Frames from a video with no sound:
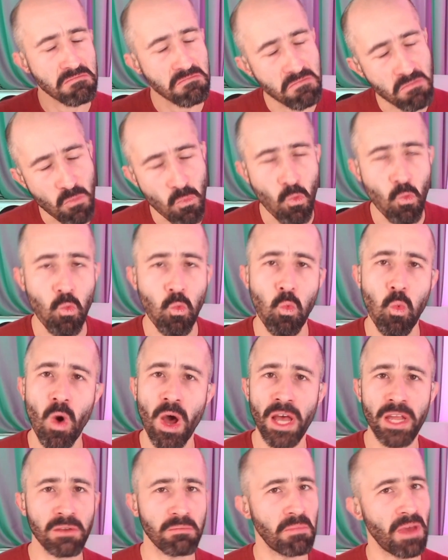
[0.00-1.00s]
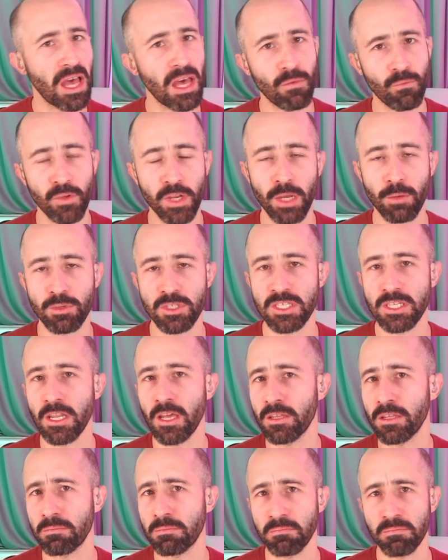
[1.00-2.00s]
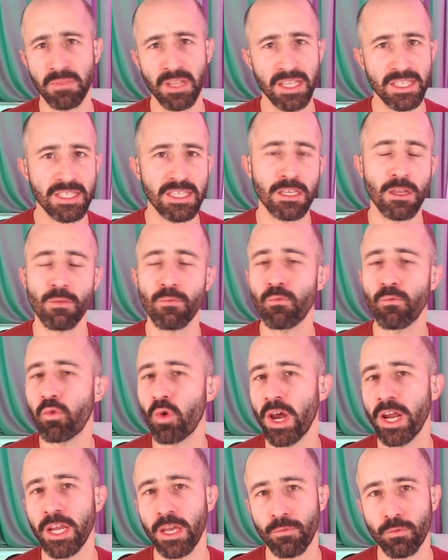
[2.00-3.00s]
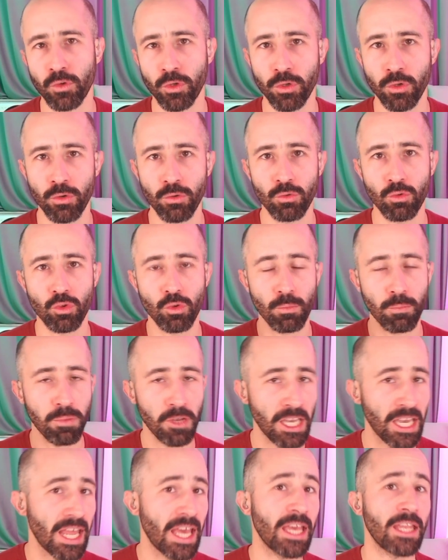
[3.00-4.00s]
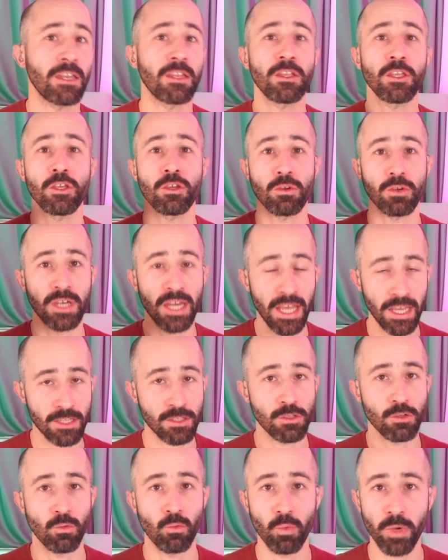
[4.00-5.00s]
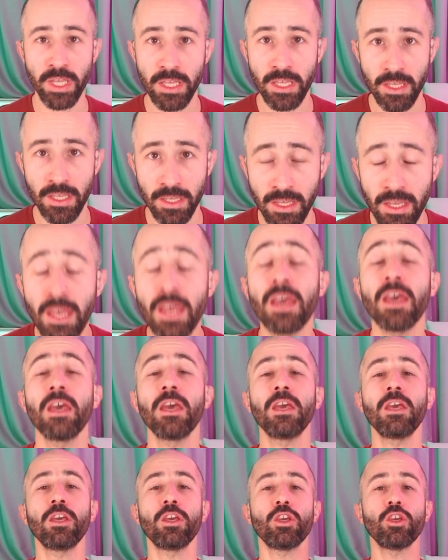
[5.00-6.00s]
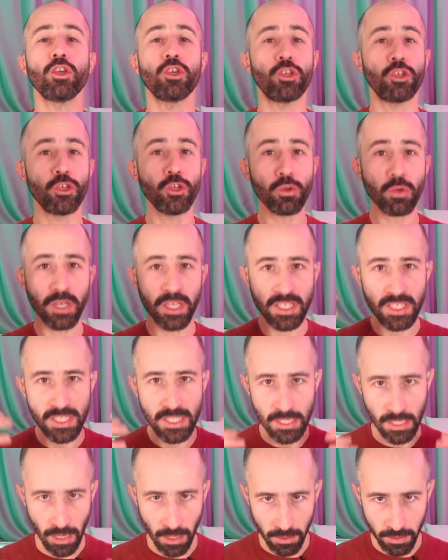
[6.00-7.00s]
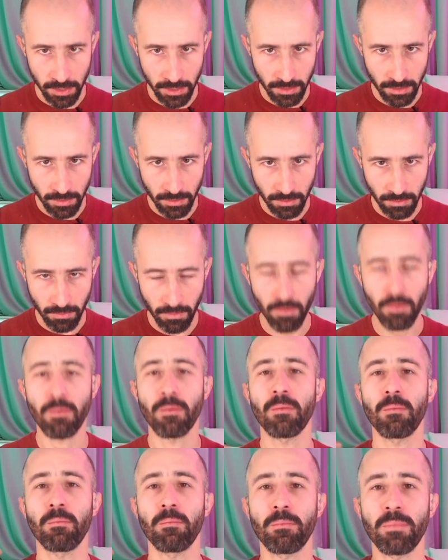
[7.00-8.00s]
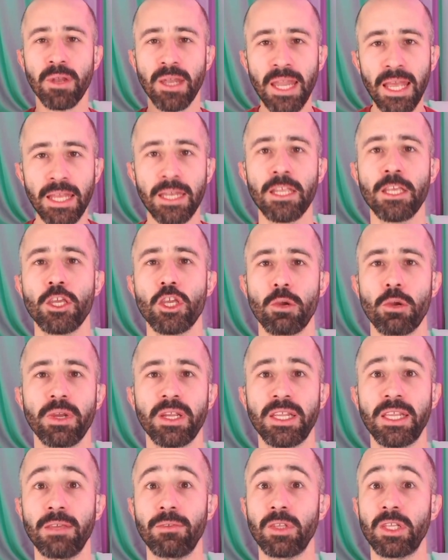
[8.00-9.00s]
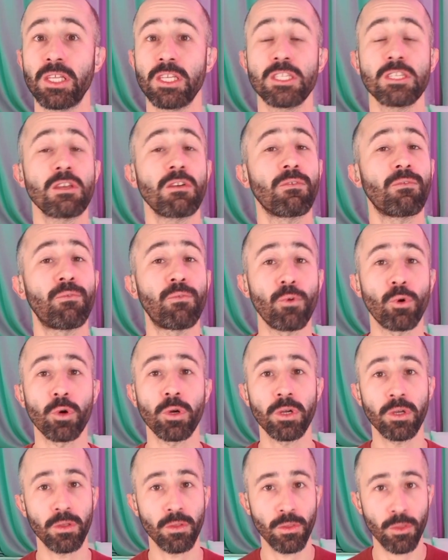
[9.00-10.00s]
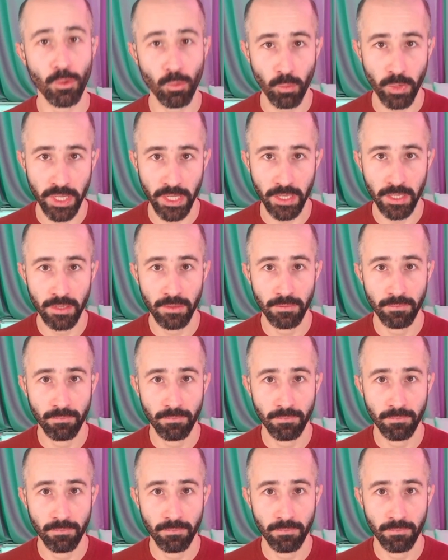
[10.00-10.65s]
one half-an-hour slot, let's say on Friday afternoon, to plan your next week, you can start planning your activities for the week.